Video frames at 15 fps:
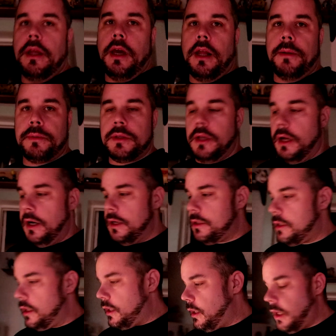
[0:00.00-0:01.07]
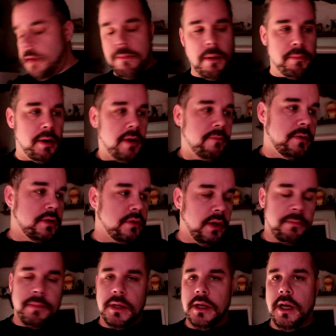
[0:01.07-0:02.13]
head upstairs, eat my breakfast,
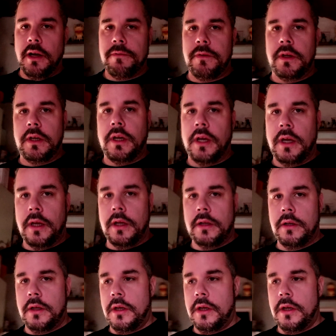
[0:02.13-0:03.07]
drink my coffee, and